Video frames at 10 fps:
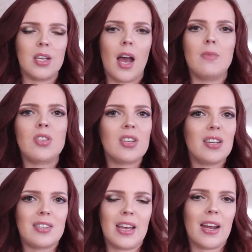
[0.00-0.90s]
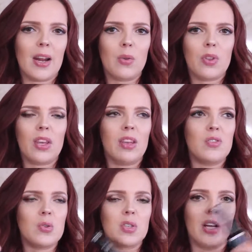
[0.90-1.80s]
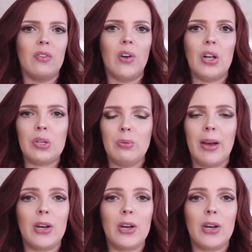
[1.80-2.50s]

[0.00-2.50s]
I'm just going to say it. I don't think it gives you a ton of volume.